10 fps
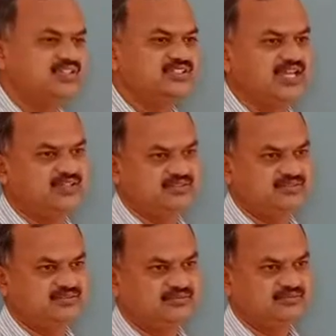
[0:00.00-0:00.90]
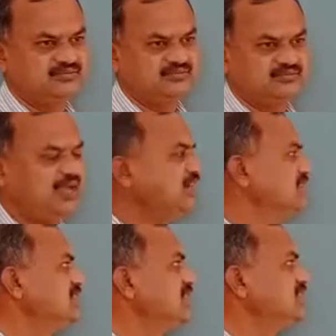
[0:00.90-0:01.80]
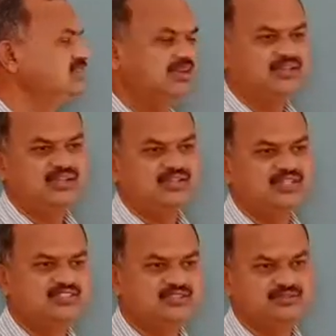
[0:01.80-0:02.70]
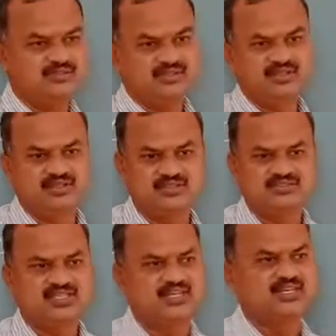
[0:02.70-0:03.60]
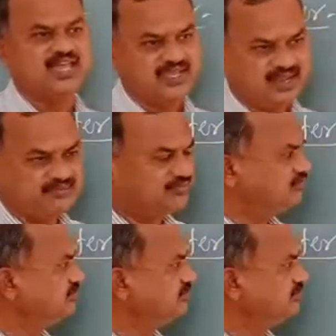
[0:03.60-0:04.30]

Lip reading: shunt? By considering this circuit diagram.